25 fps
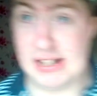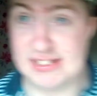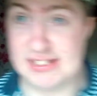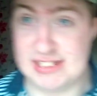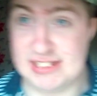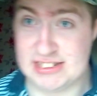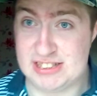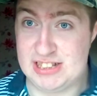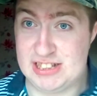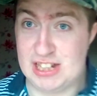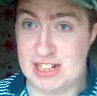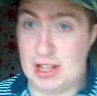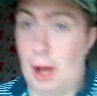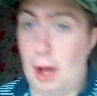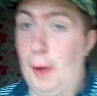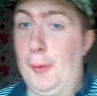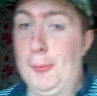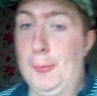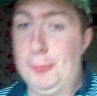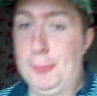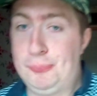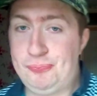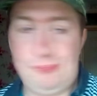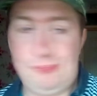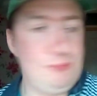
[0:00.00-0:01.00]
says to you,
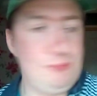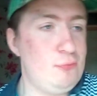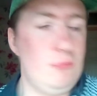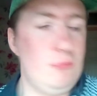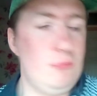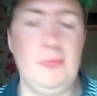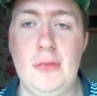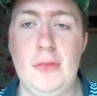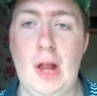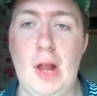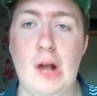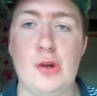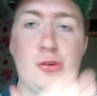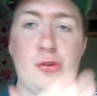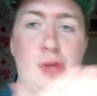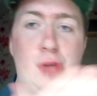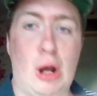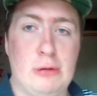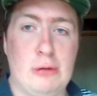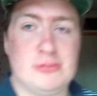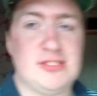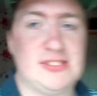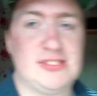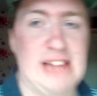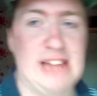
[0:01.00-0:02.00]

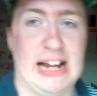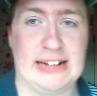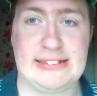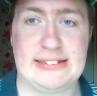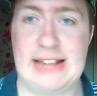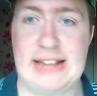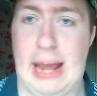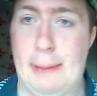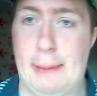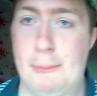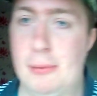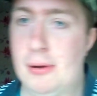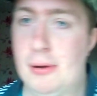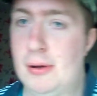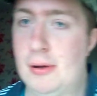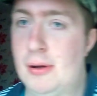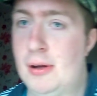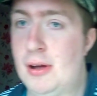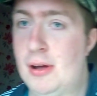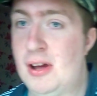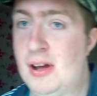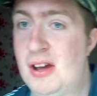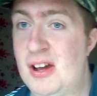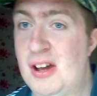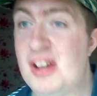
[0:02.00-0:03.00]
don't stack them.
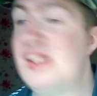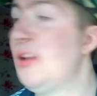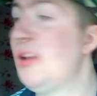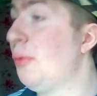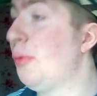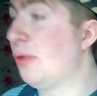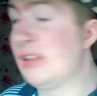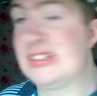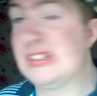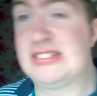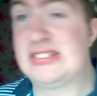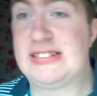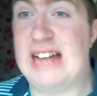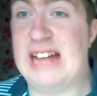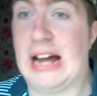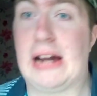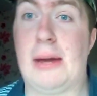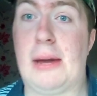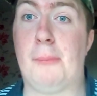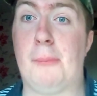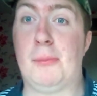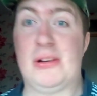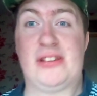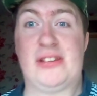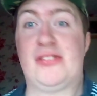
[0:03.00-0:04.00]
You're gonna stack
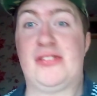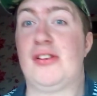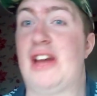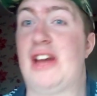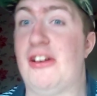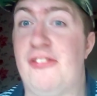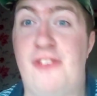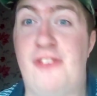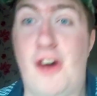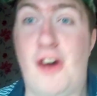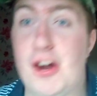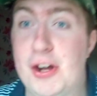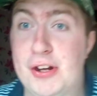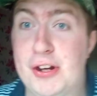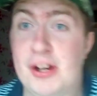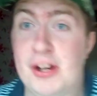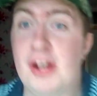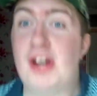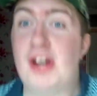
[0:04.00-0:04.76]
them, but you still get fired